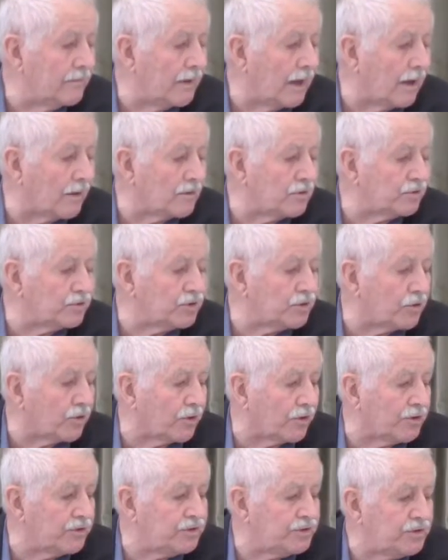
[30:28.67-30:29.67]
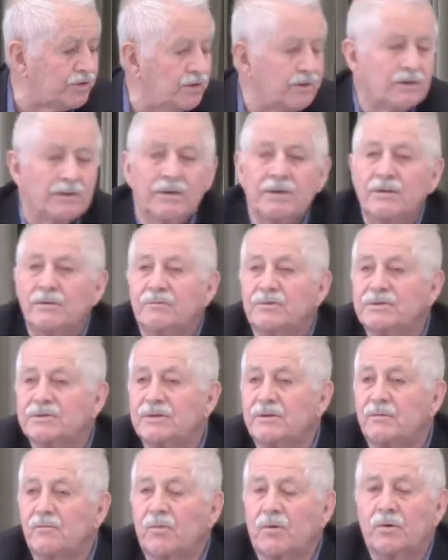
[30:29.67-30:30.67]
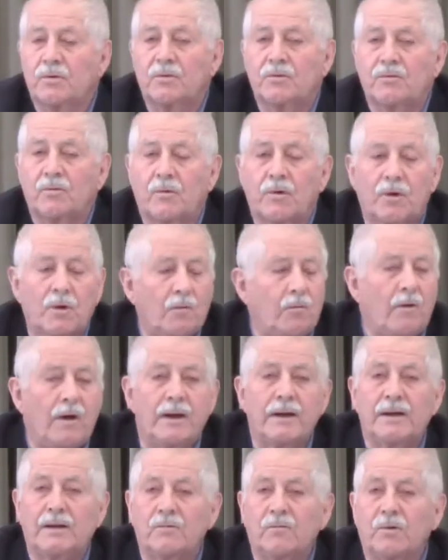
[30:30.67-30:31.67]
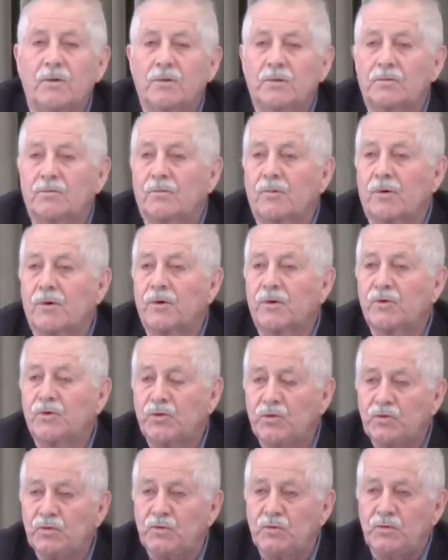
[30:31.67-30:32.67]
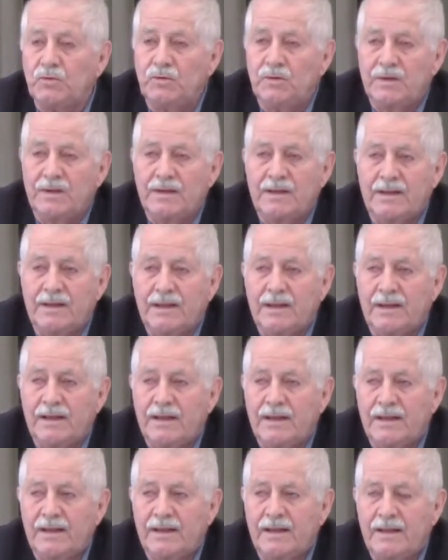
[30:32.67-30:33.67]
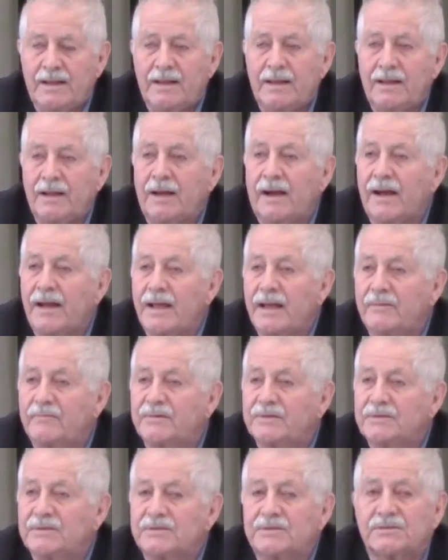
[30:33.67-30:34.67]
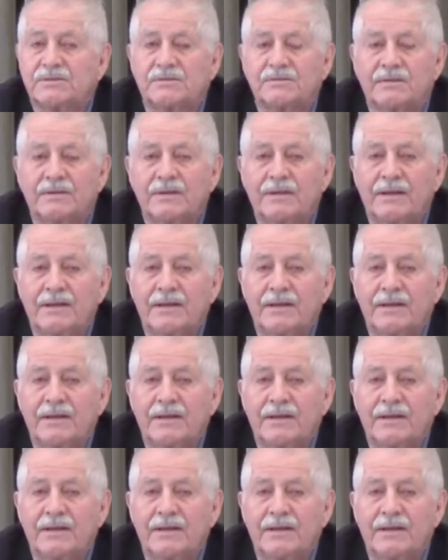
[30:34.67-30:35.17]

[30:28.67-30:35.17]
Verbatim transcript: Uncle George was in World War One and World War Two. I have his